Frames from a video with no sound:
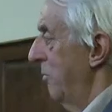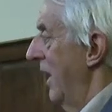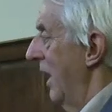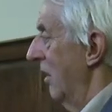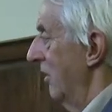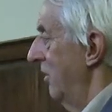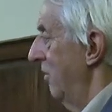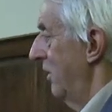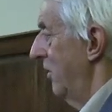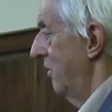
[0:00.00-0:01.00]
to be handled in
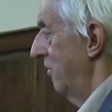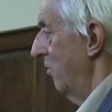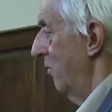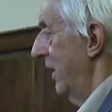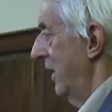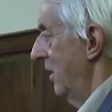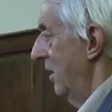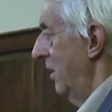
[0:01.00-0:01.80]
a very different way.